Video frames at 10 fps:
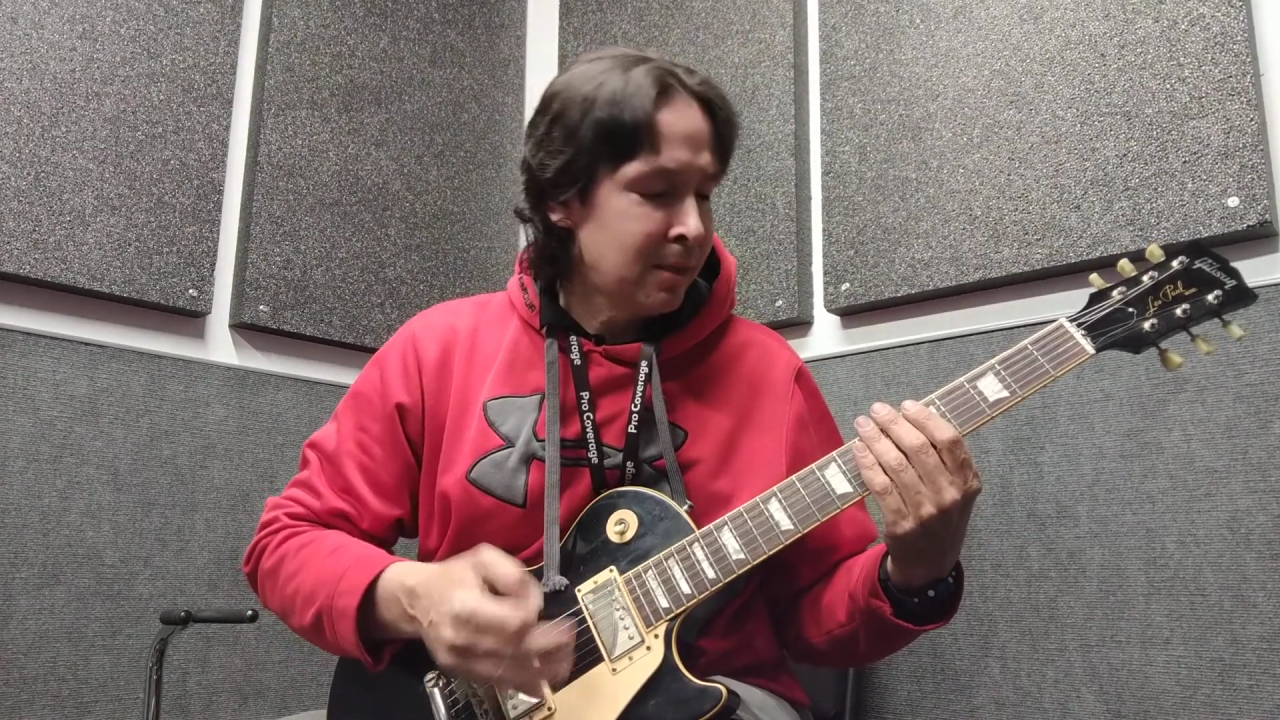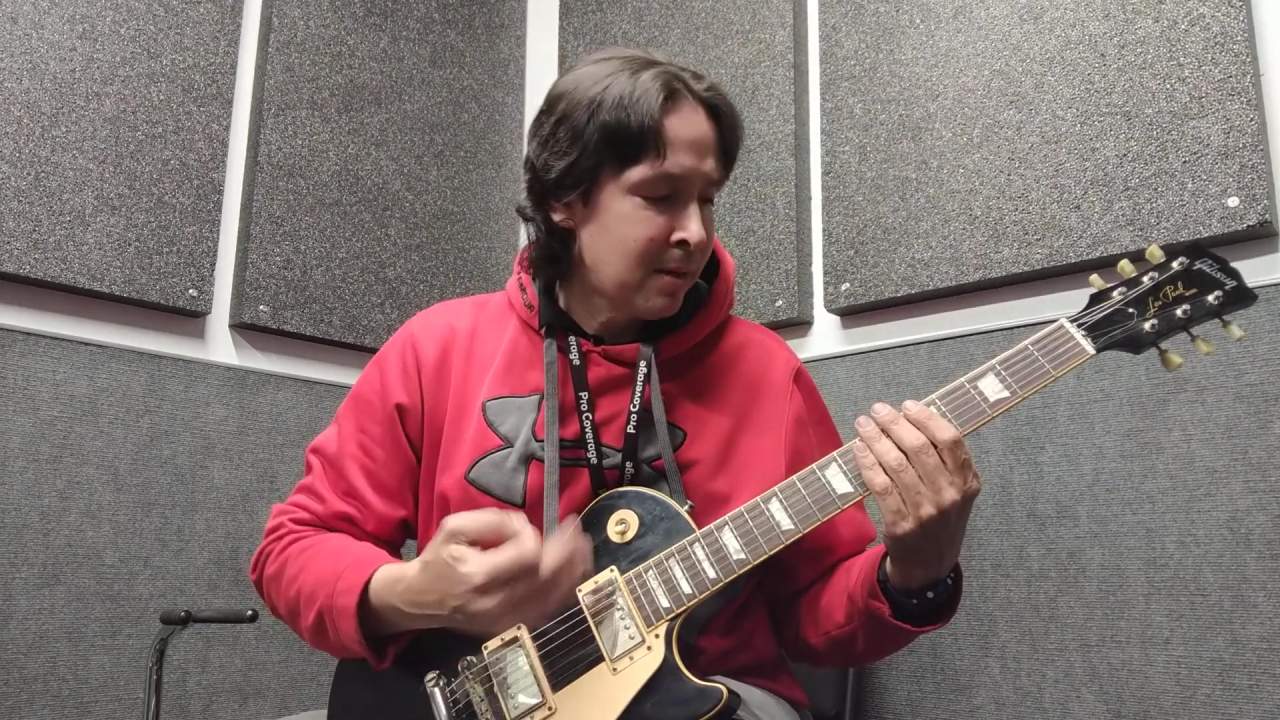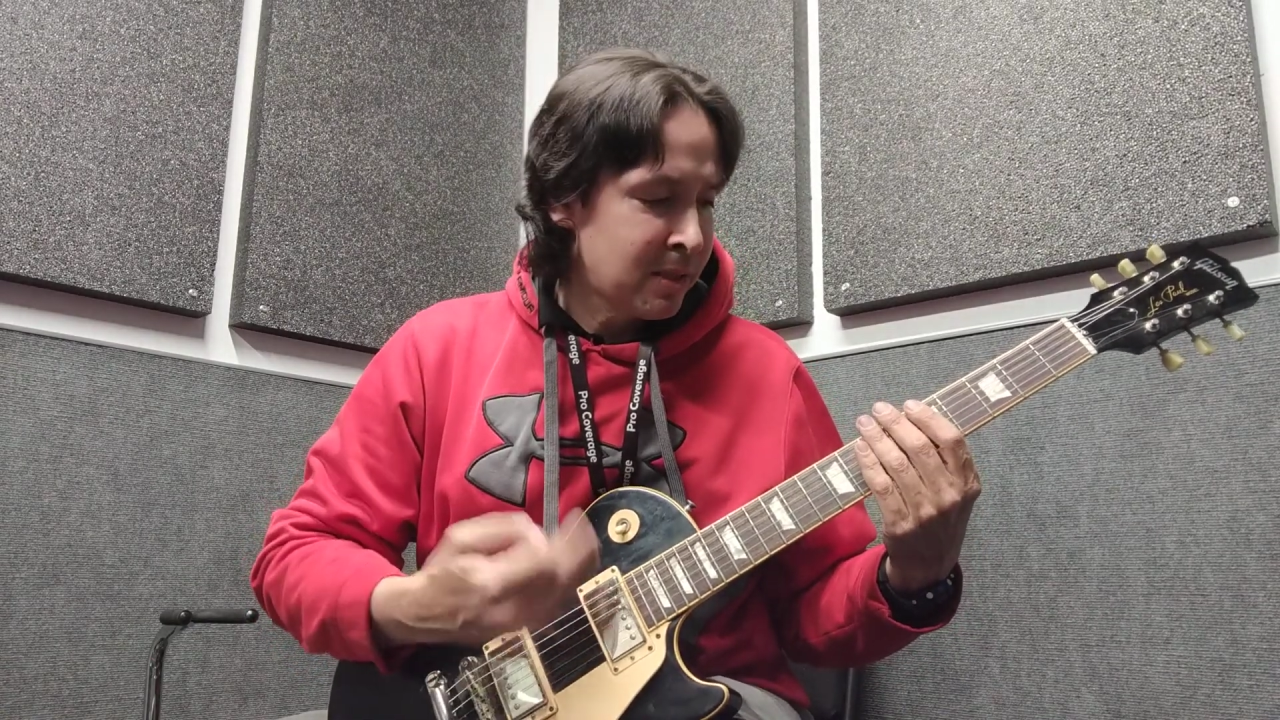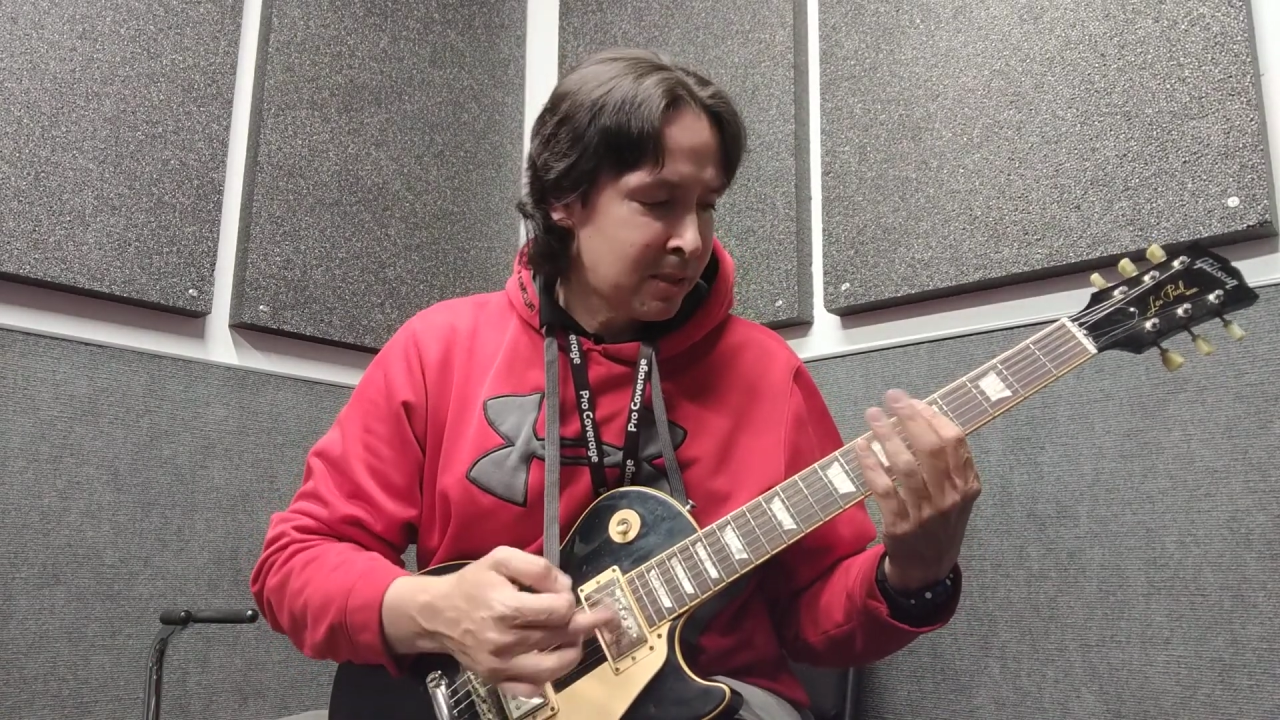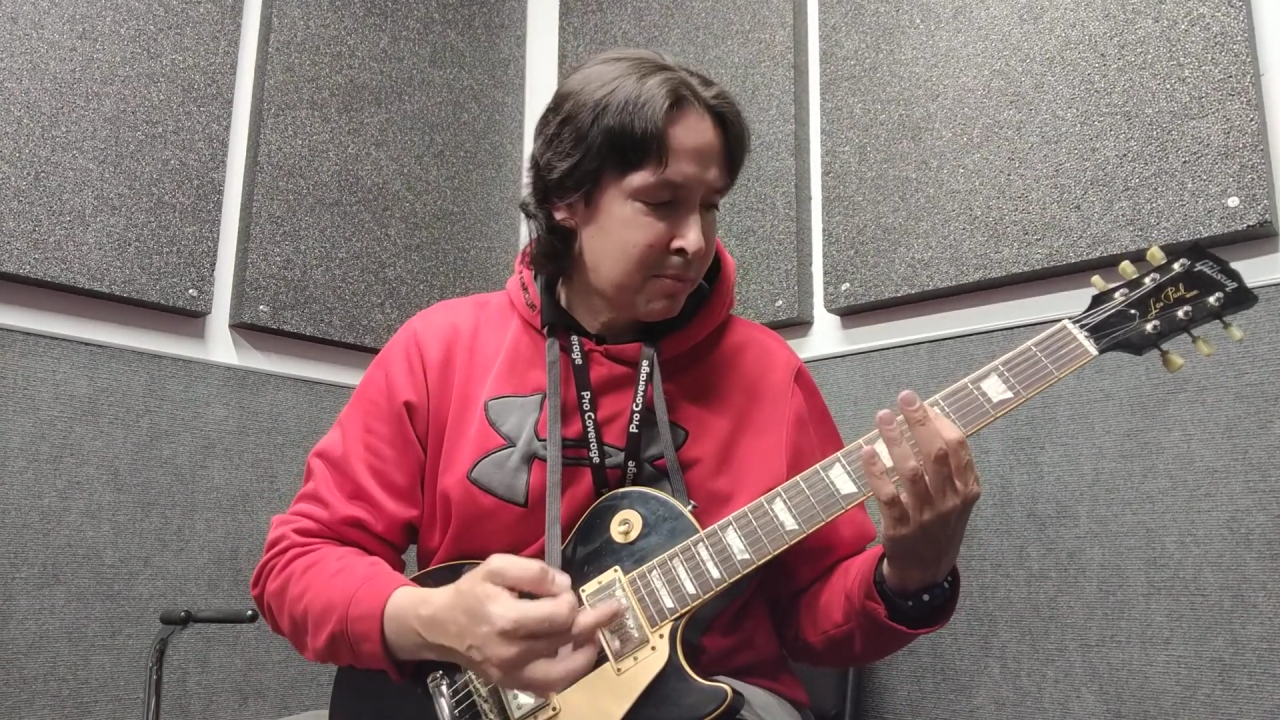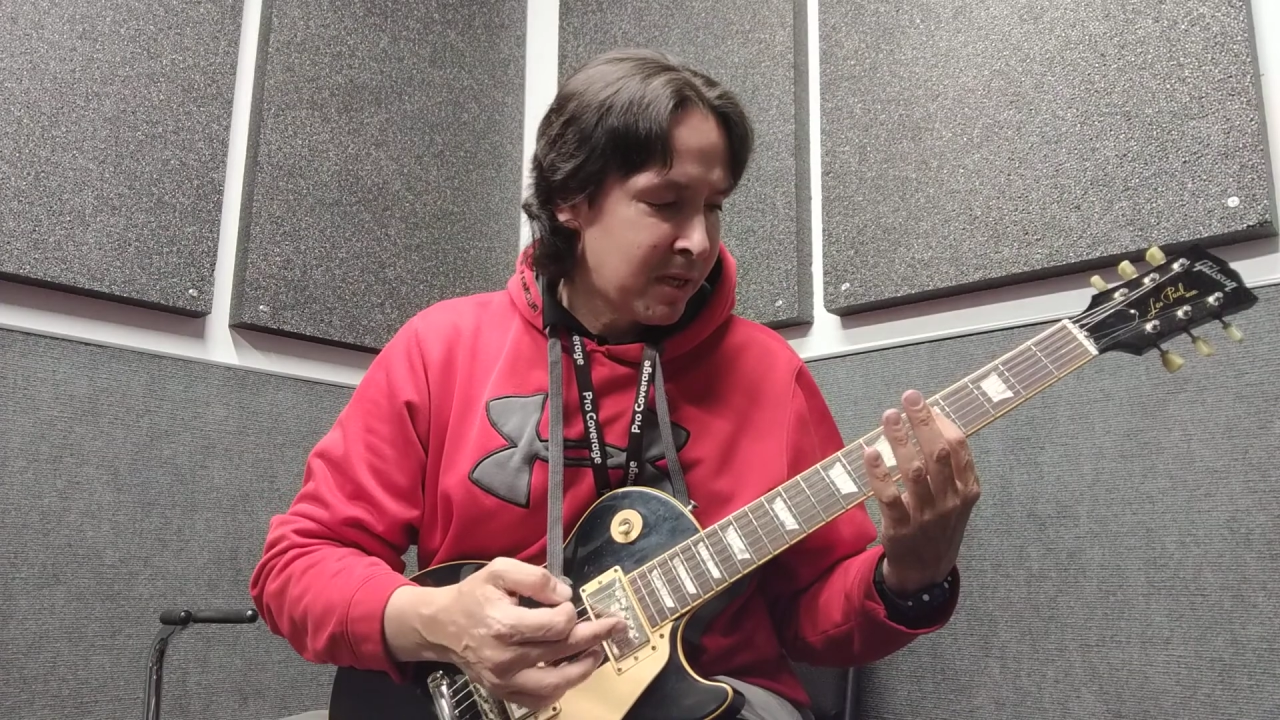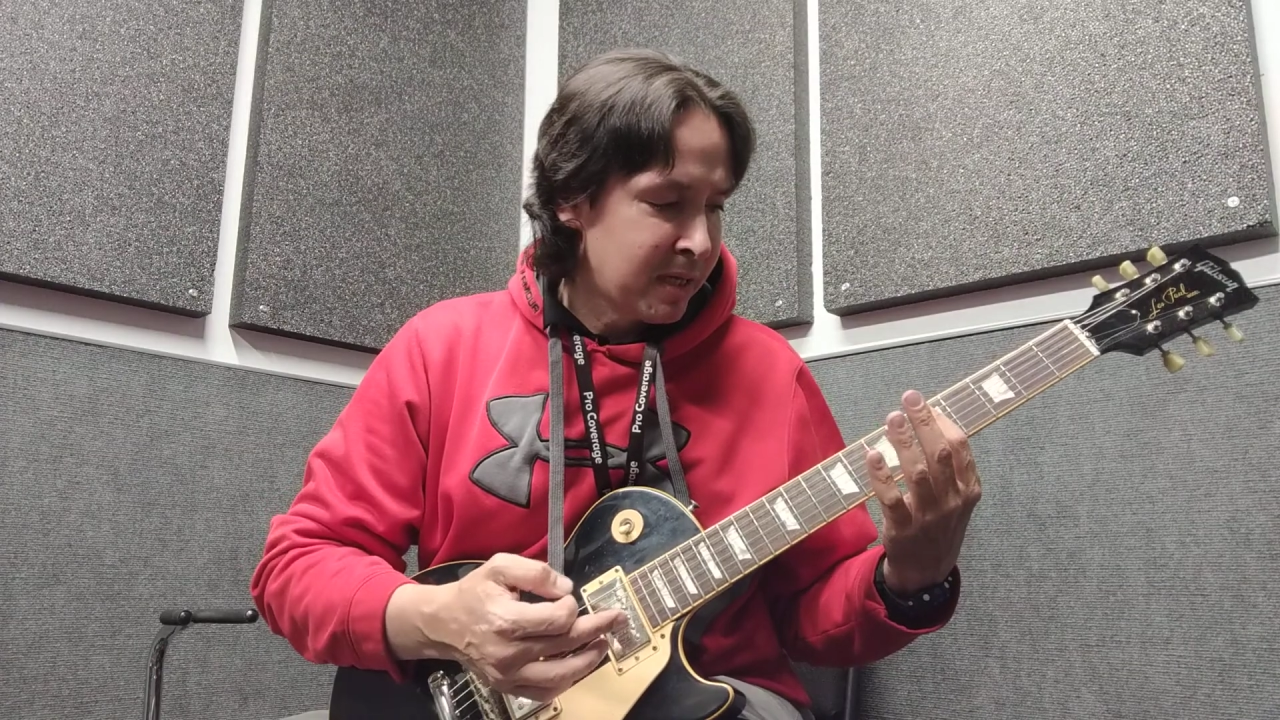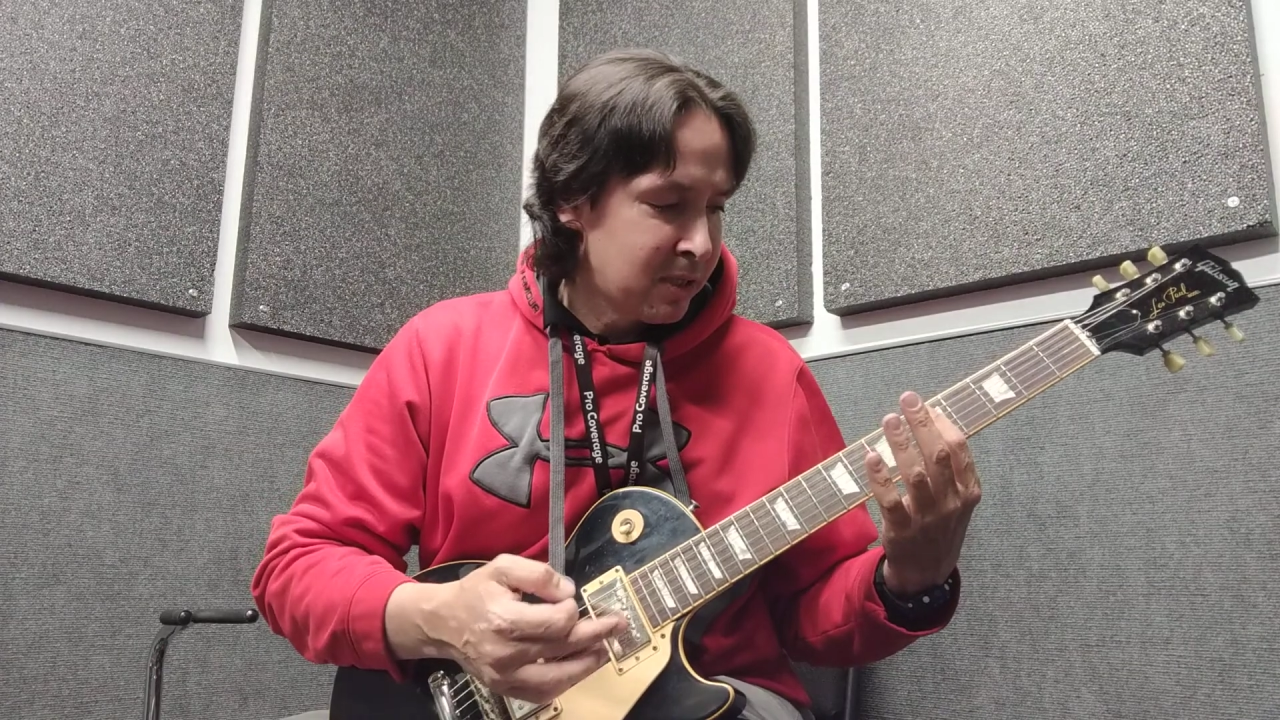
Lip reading: You're actually playing